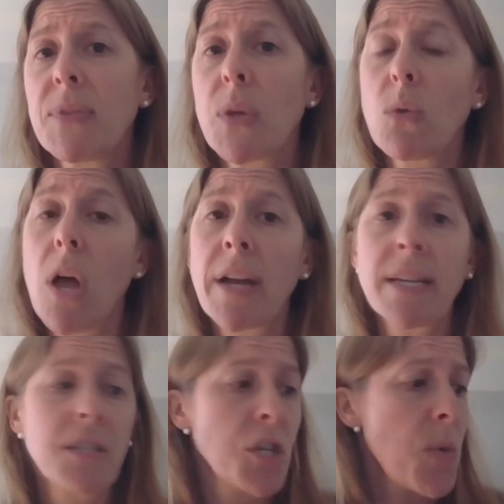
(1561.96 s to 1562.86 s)
so long
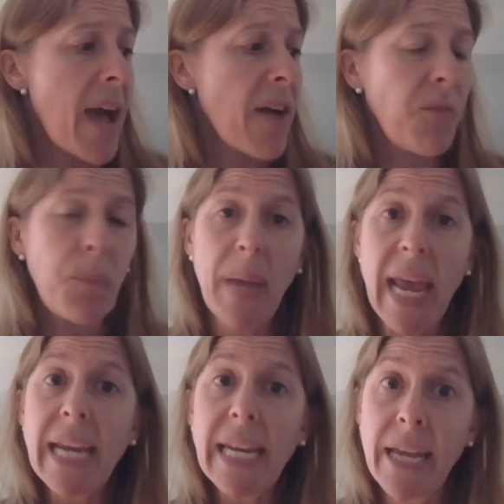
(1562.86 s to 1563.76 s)
as you have
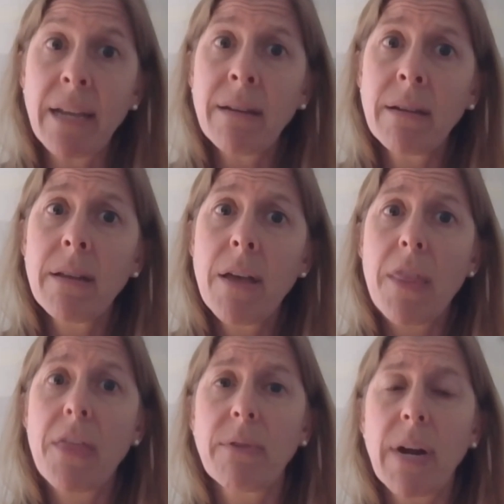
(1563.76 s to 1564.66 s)
paid in
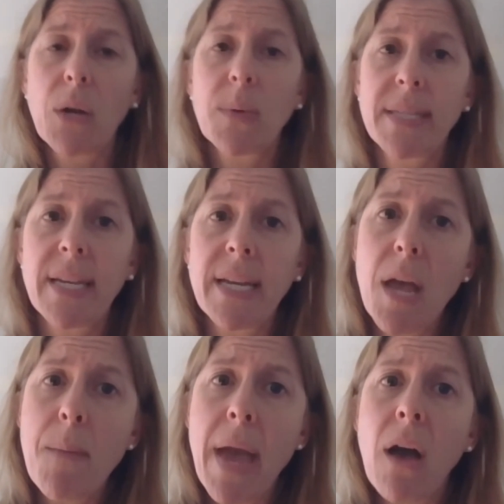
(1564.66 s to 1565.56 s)
the requisite
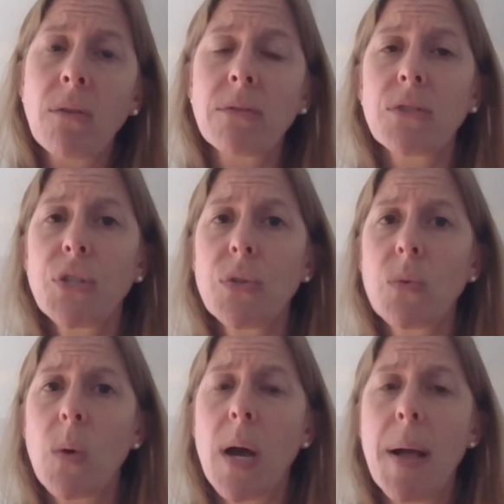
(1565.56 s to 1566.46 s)
amount
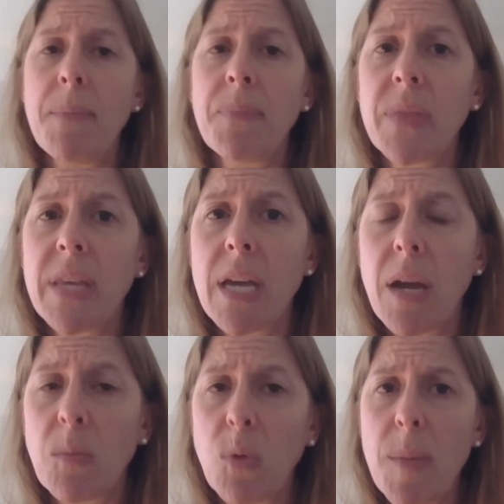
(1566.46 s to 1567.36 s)
to the
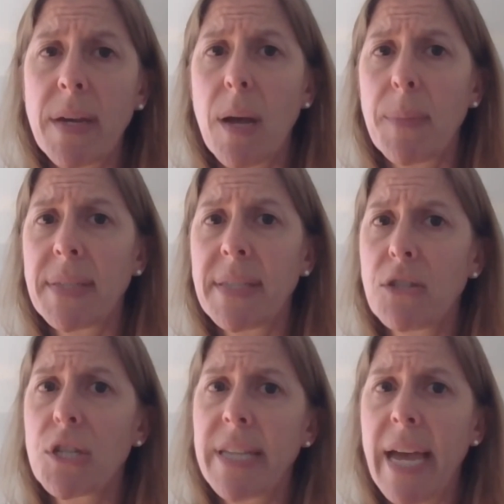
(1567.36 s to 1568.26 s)
unemployment
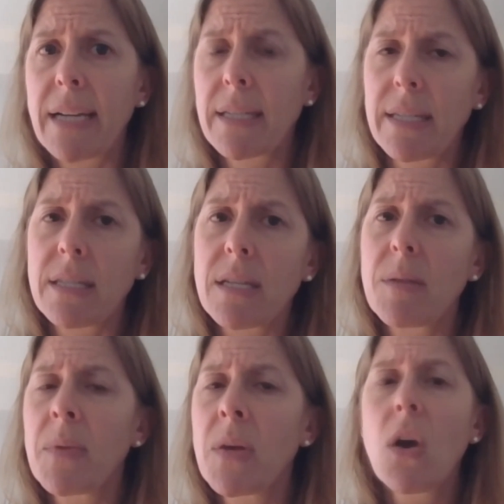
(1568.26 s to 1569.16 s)
compensation tax
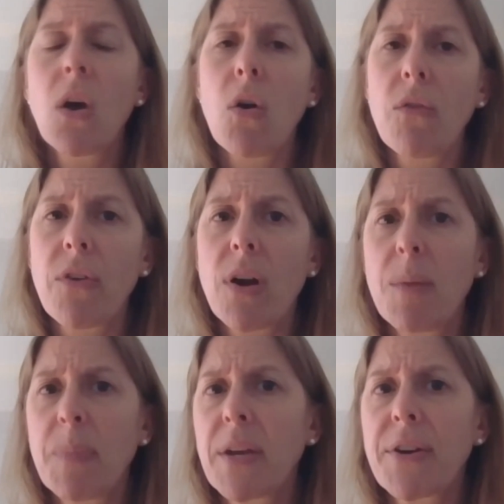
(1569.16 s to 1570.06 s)
system over
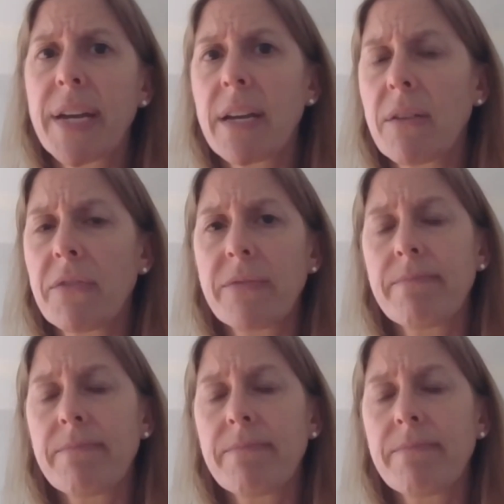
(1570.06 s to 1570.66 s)
a period of,